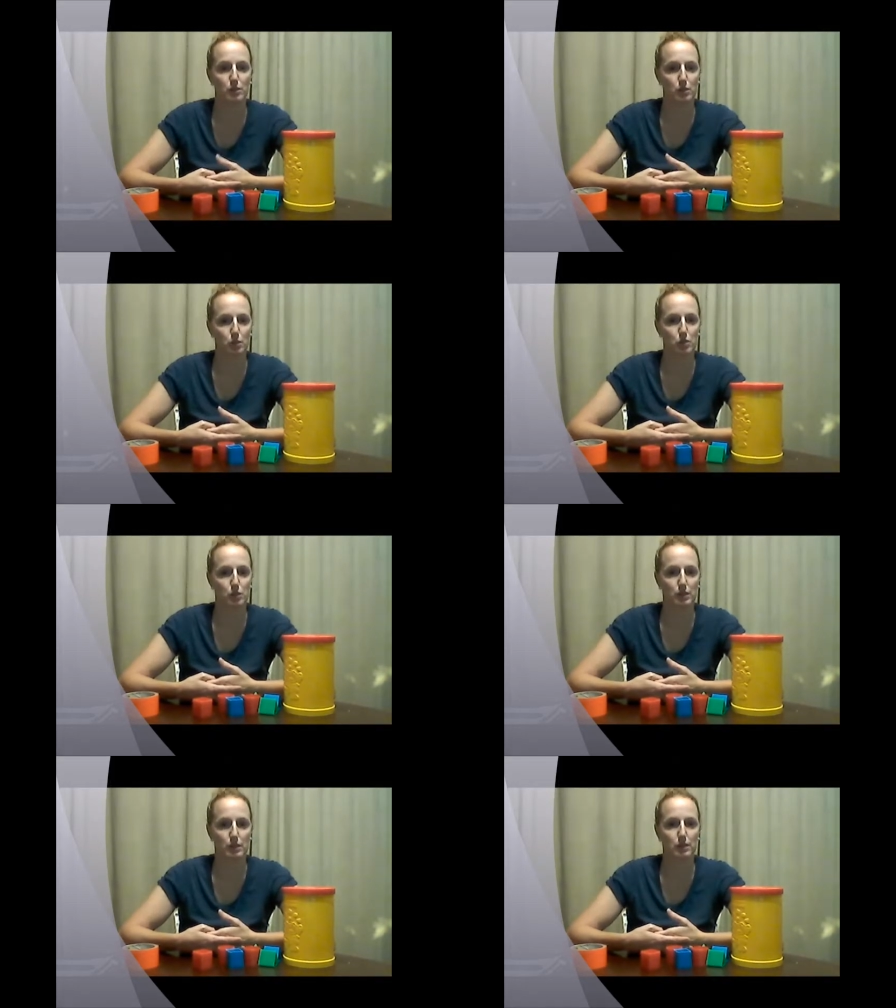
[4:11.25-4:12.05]
social
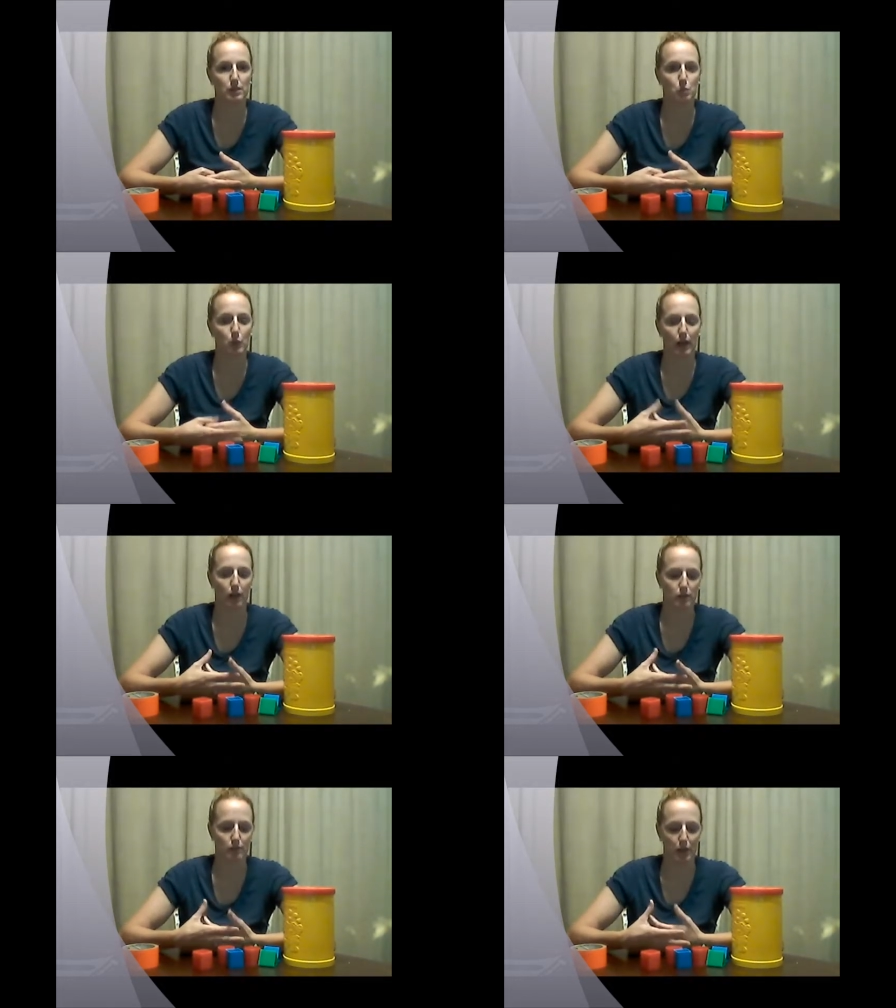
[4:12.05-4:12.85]
skills
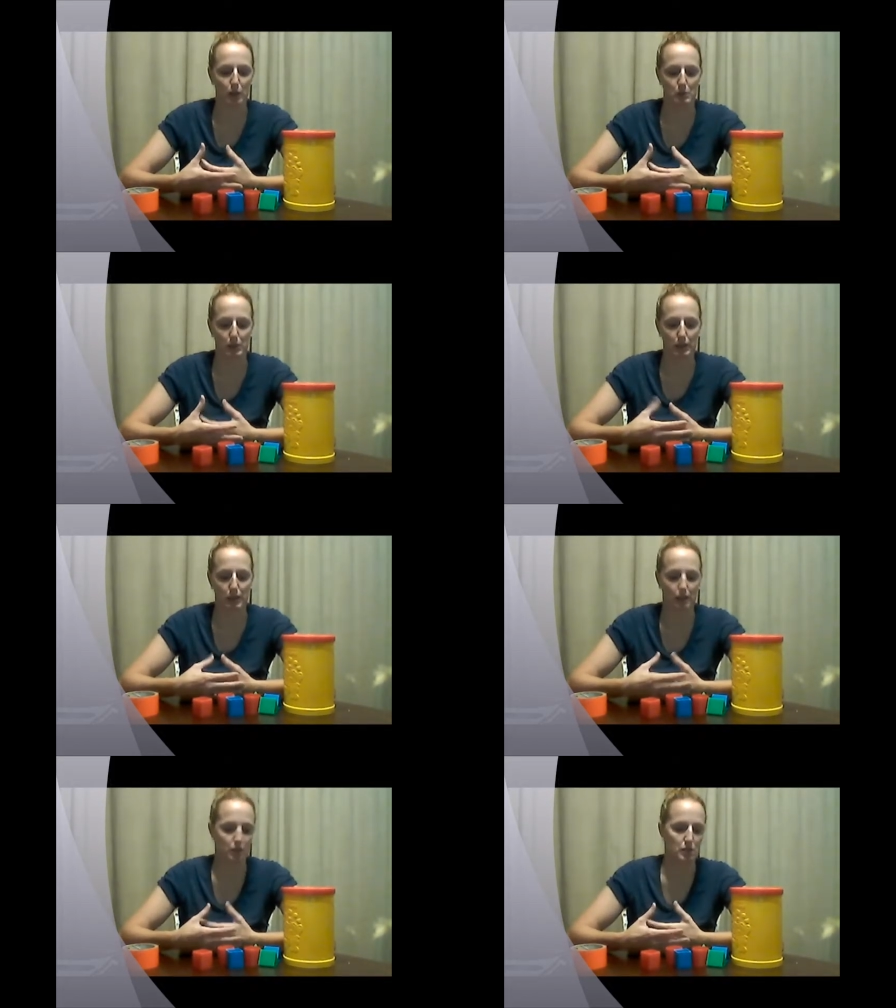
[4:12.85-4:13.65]
while developing
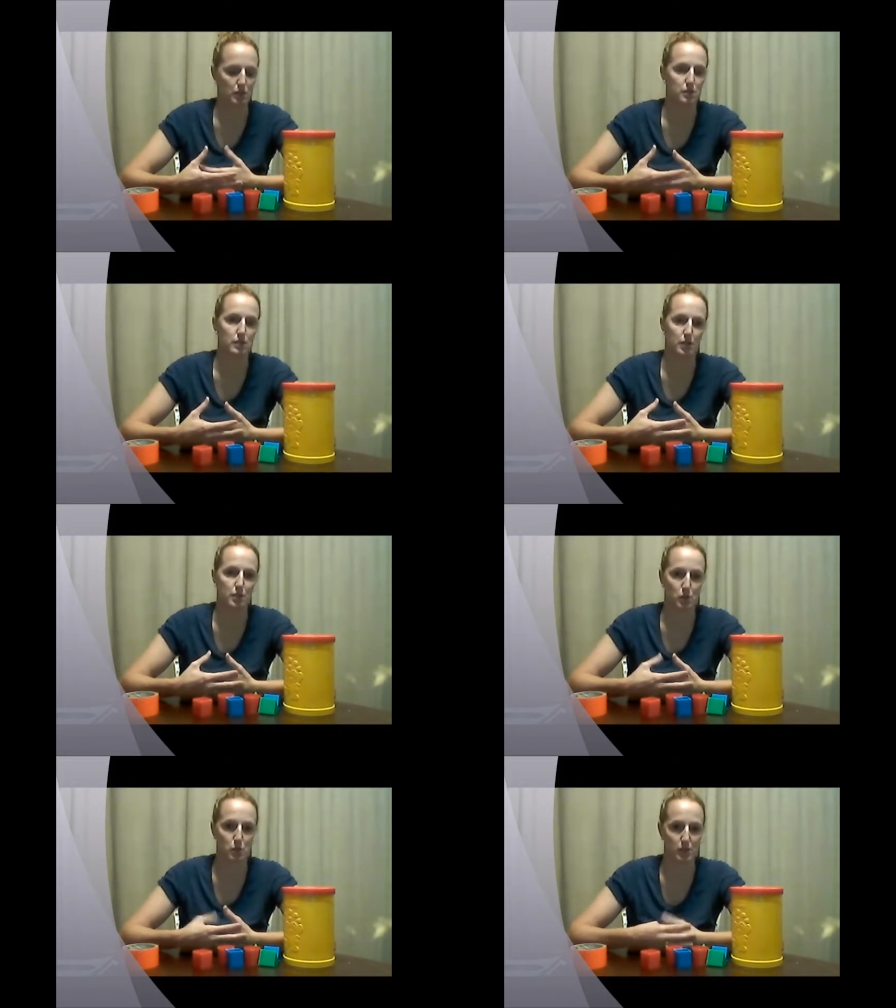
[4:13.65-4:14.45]
the other skills that are
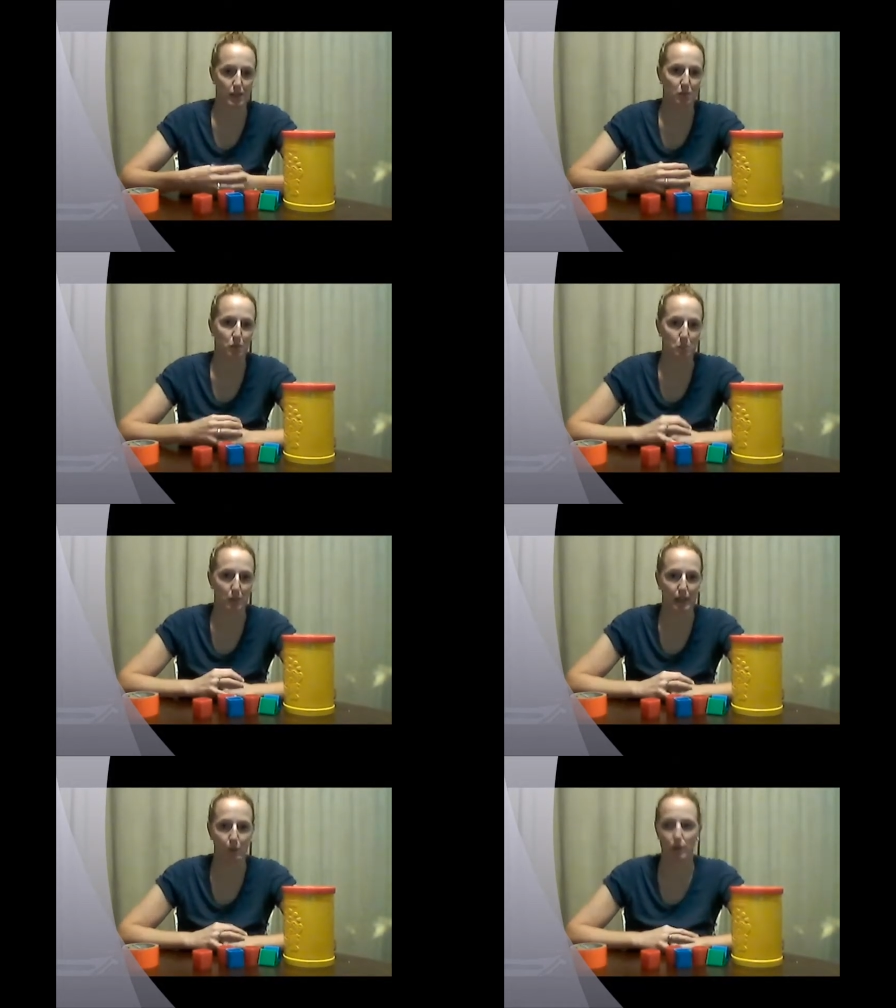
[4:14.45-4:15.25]
associated with
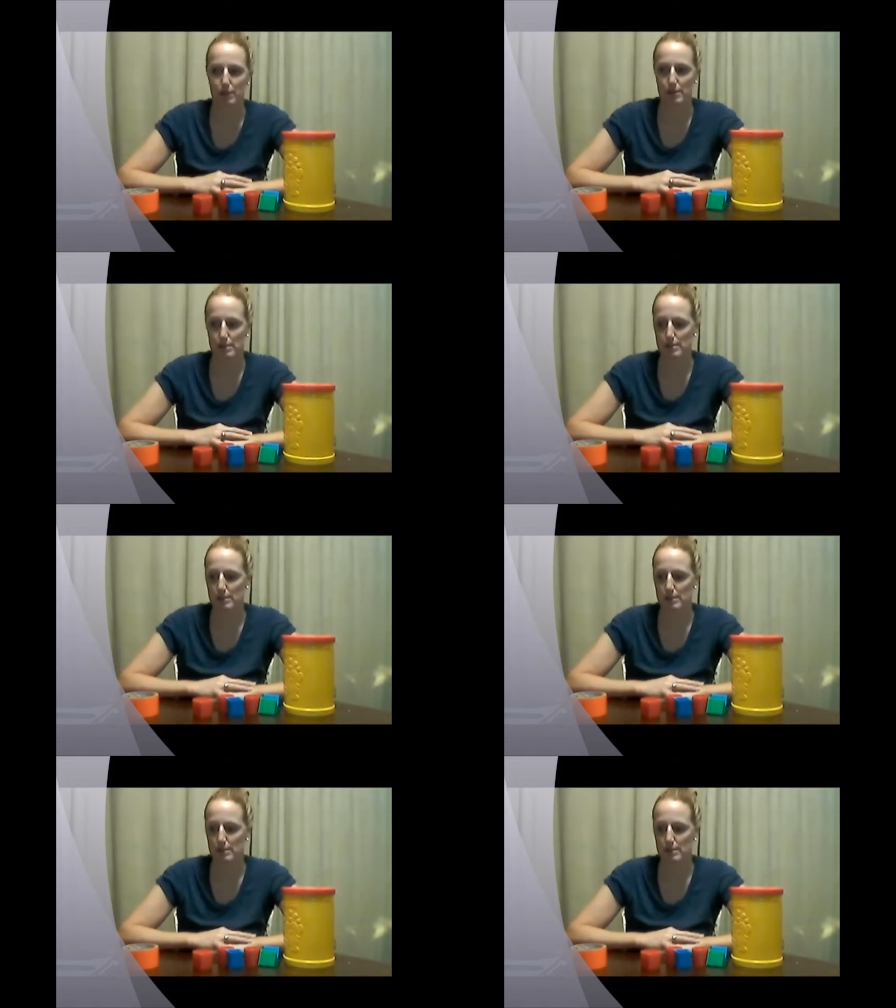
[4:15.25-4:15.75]
playing with us.